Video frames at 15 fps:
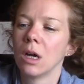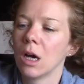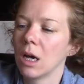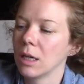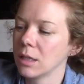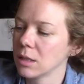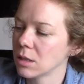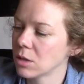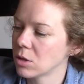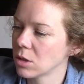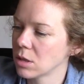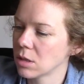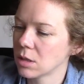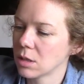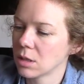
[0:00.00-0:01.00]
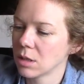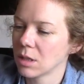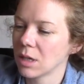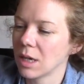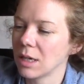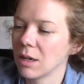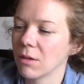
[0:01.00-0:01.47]
and it's just,
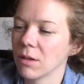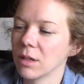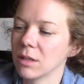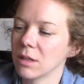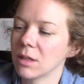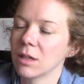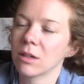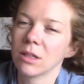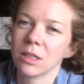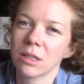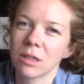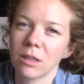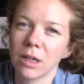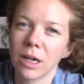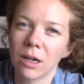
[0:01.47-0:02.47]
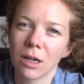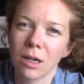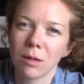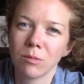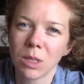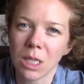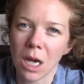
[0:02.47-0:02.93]
I know that there is glare,
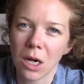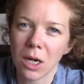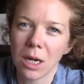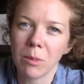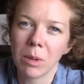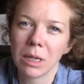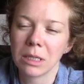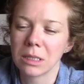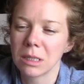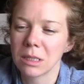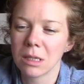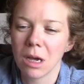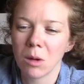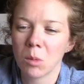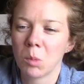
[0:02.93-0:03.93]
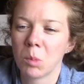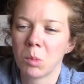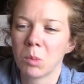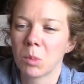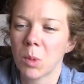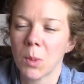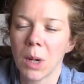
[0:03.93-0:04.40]
I'm sorry, but it's a
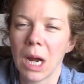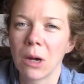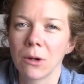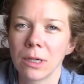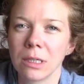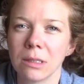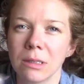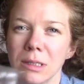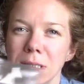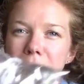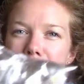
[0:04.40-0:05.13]
brown and